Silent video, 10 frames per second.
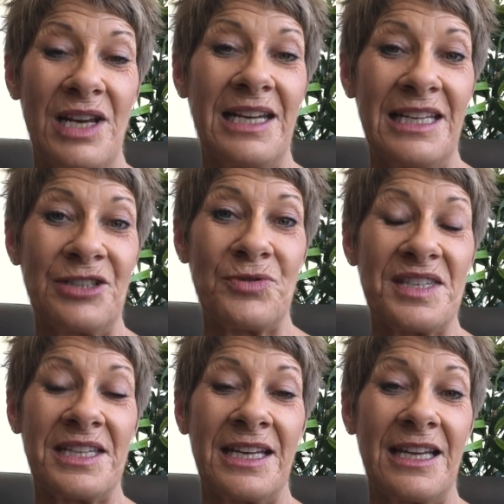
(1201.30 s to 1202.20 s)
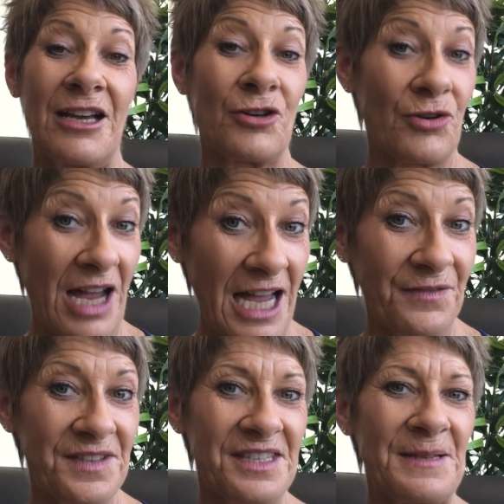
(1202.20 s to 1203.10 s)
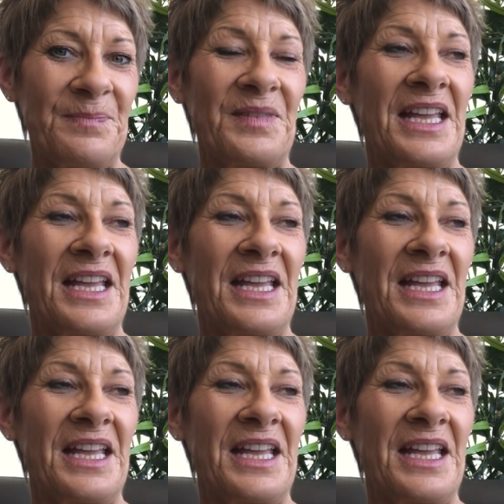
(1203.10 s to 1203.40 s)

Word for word: really interesting crafts